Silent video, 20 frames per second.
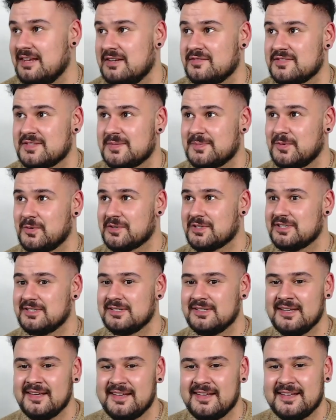enough
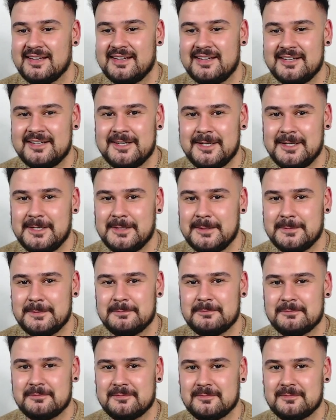spoken.
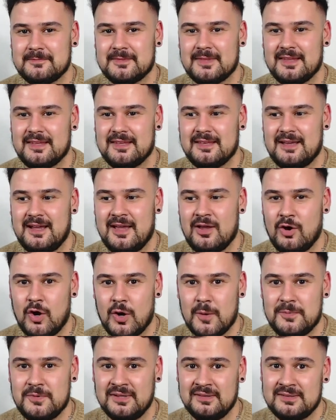Um, I
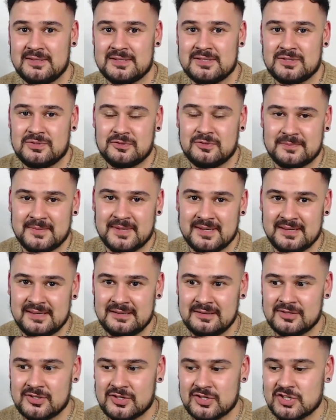hope you understood my
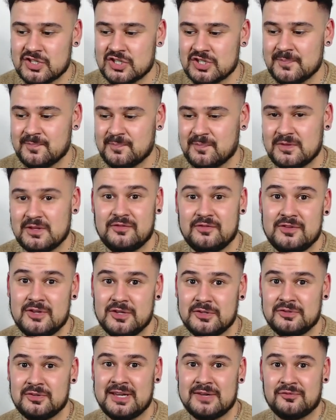English if
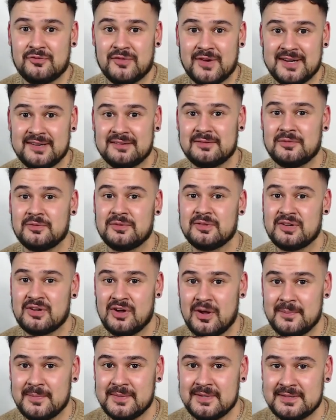not, you can write it on the
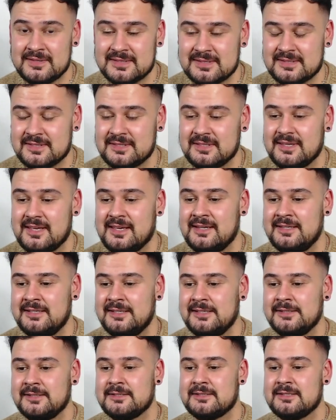comments
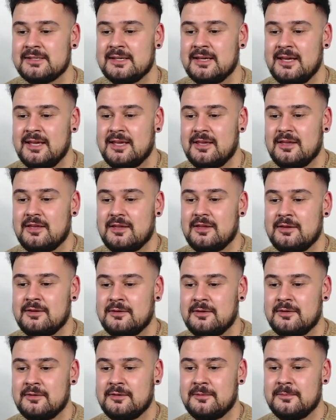and
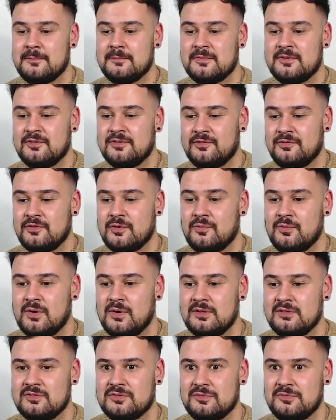um, if you
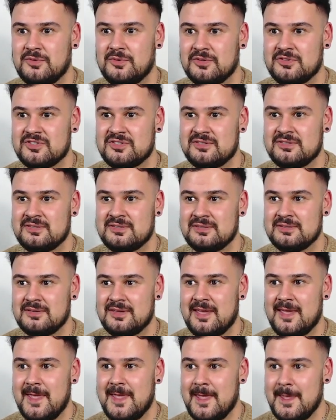want to watch
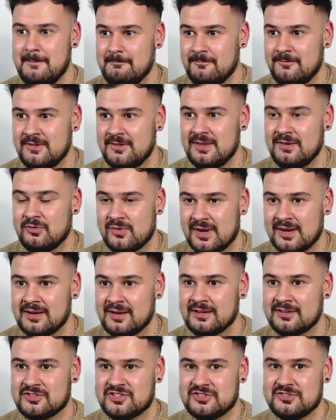the MV
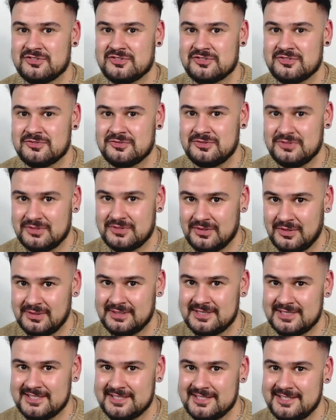reaction to
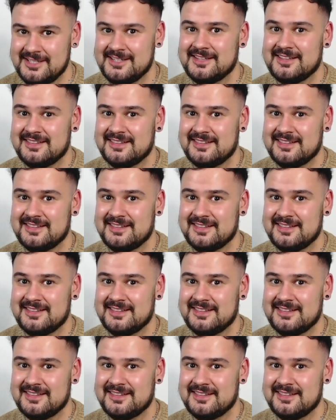DOLLA,